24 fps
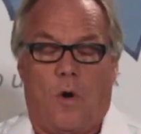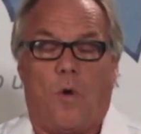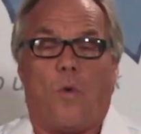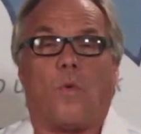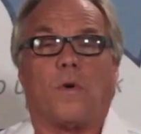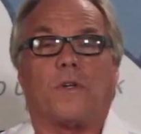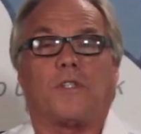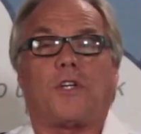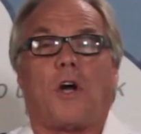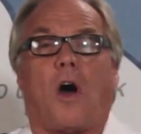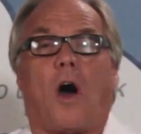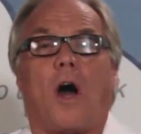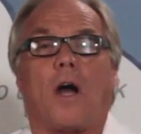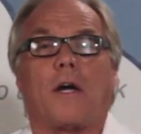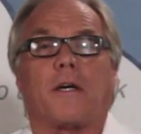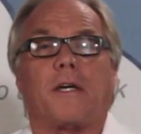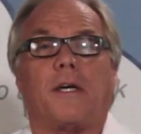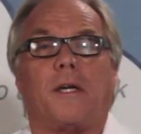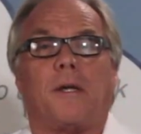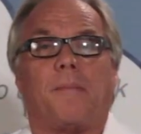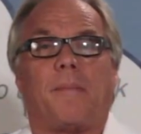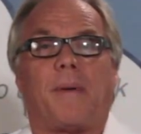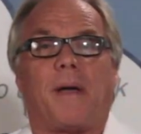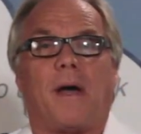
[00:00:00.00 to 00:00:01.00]
We're
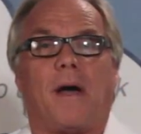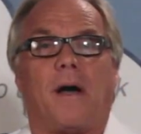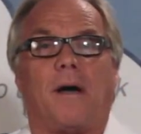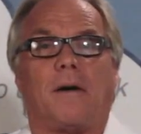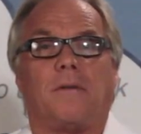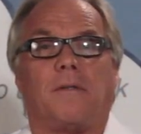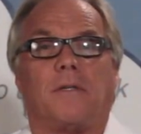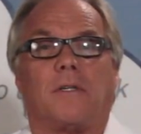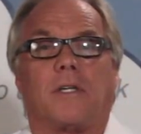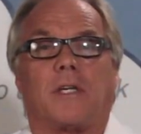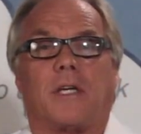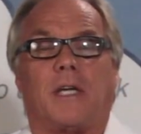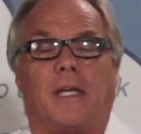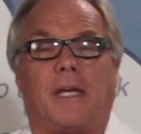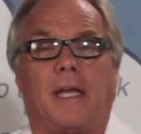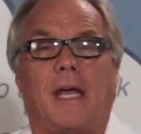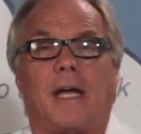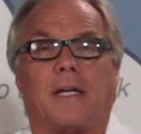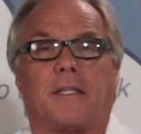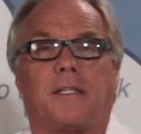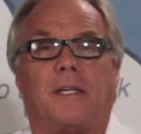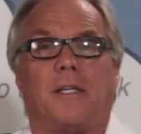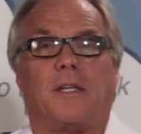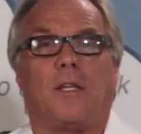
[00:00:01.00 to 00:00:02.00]
talking about
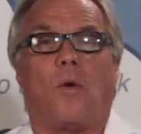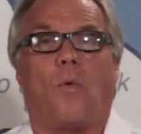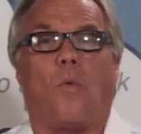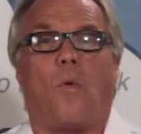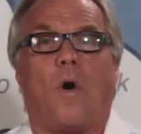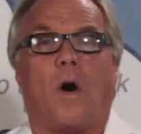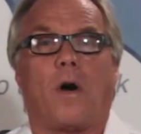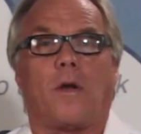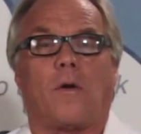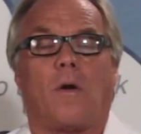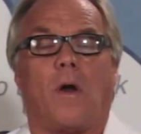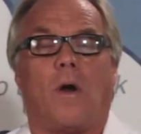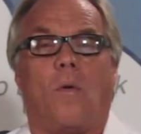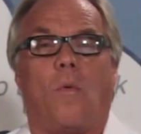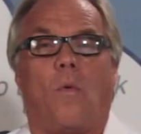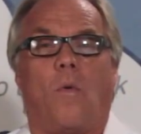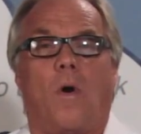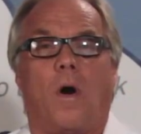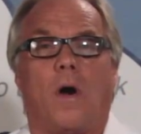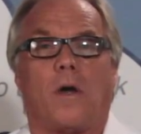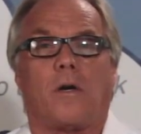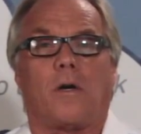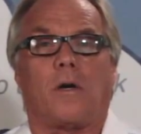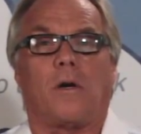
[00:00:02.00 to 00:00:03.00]
connecting the
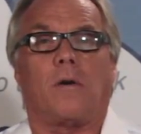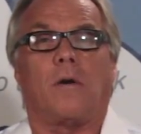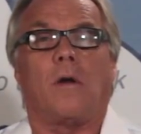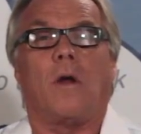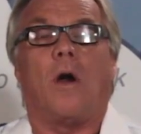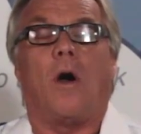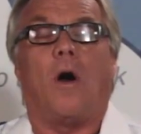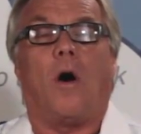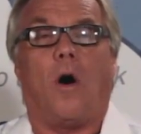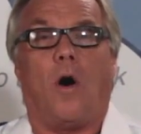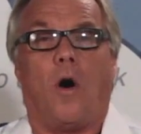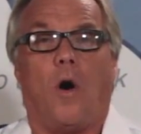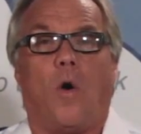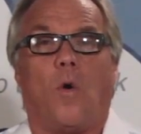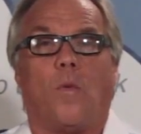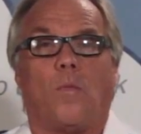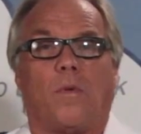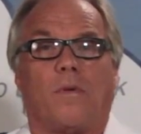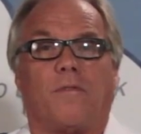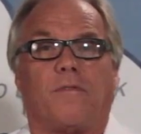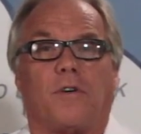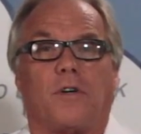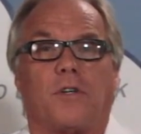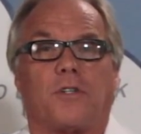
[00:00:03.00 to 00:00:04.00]
water-on-water home
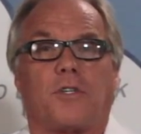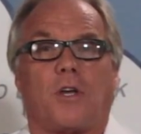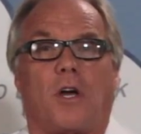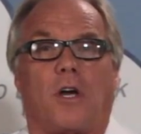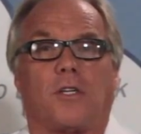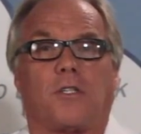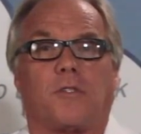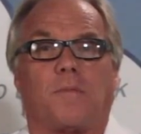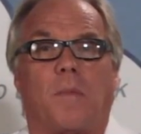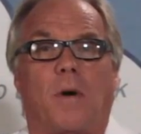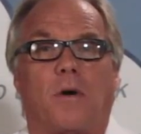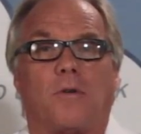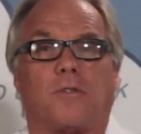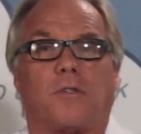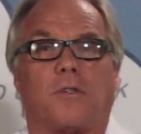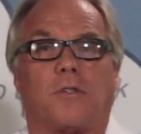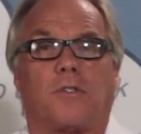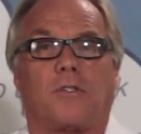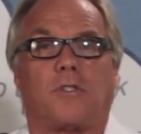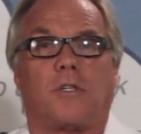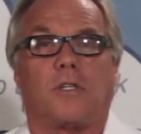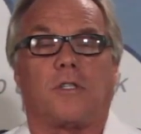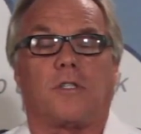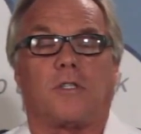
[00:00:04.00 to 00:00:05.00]
reverse
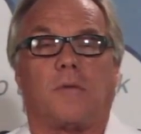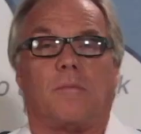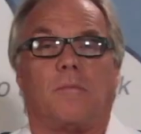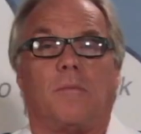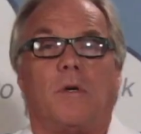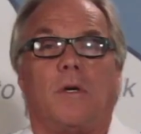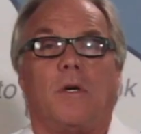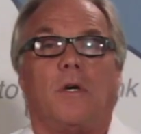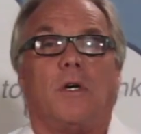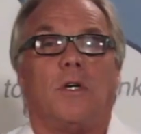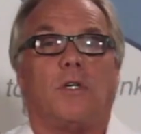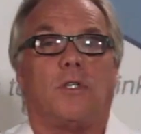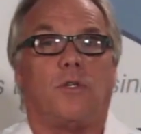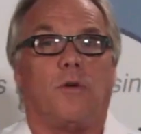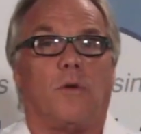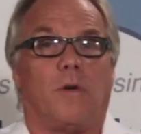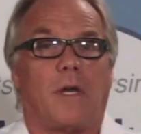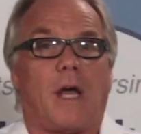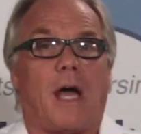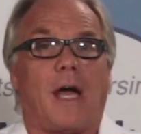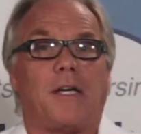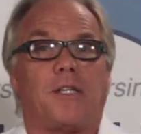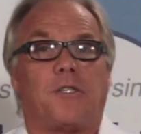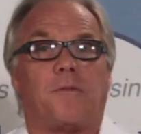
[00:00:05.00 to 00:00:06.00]
osmosis system to
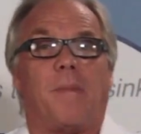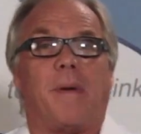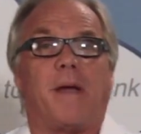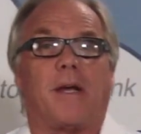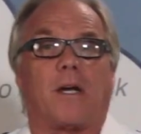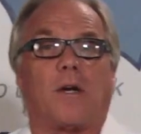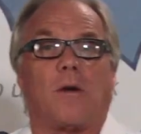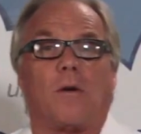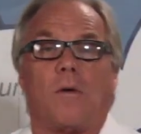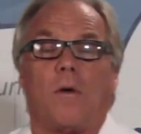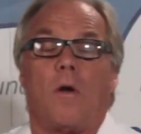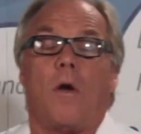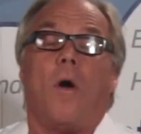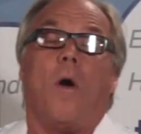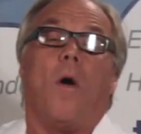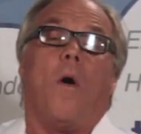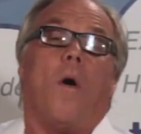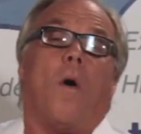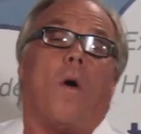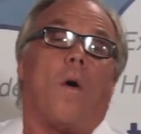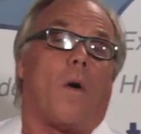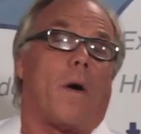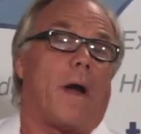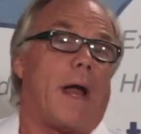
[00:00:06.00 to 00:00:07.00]
an ice maker
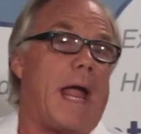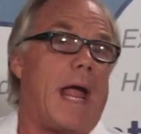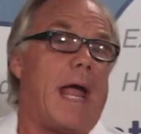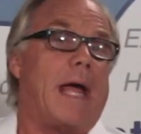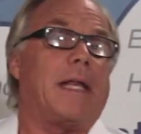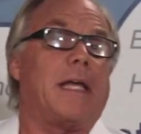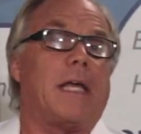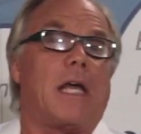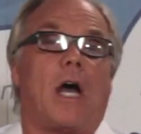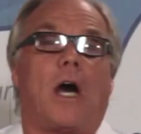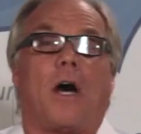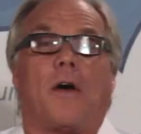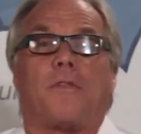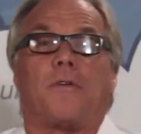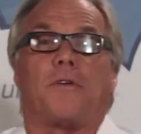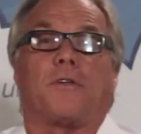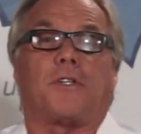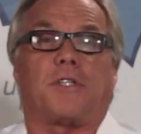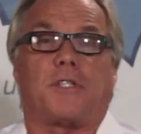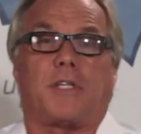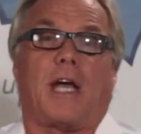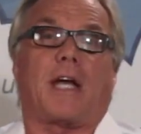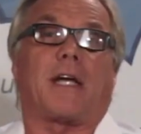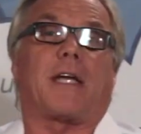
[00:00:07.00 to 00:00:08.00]
or any other
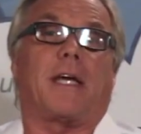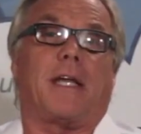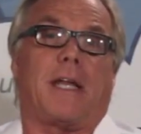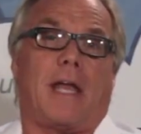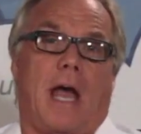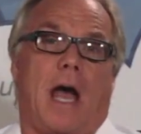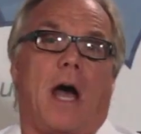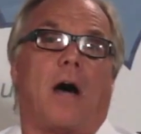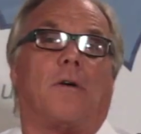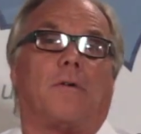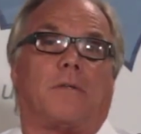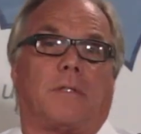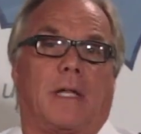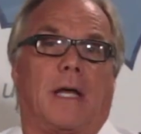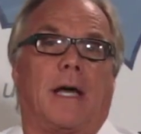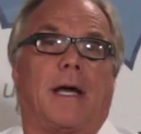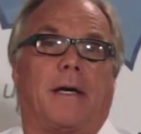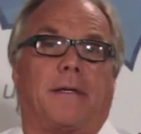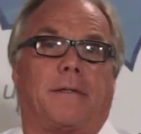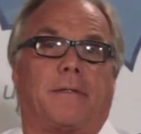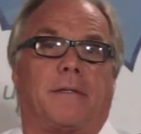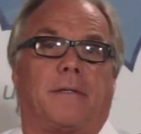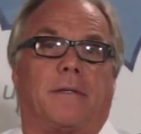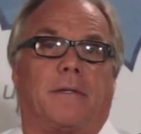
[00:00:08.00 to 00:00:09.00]
second
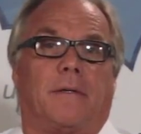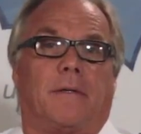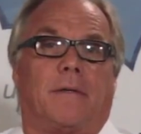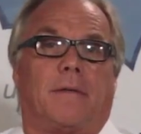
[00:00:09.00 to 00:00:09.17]
outlet.